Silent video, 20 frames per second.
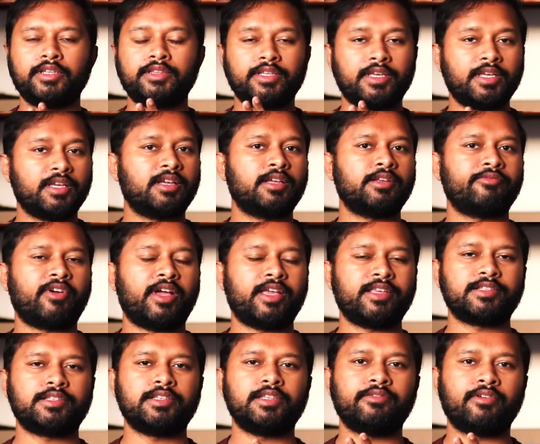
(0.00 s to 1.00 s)
think
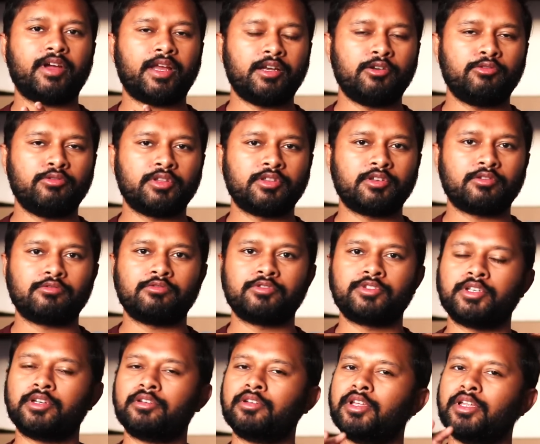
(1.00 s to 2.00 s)
wisely while doing the
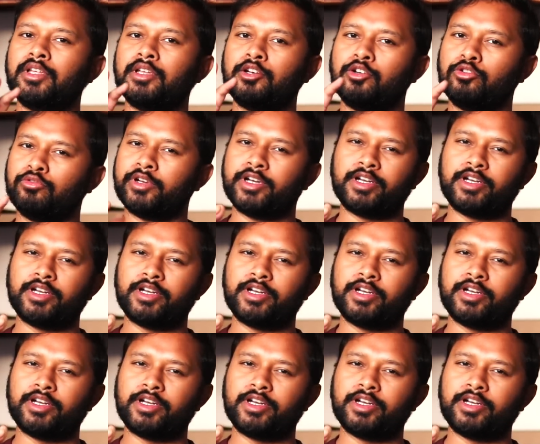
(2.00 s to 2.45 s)
question. Do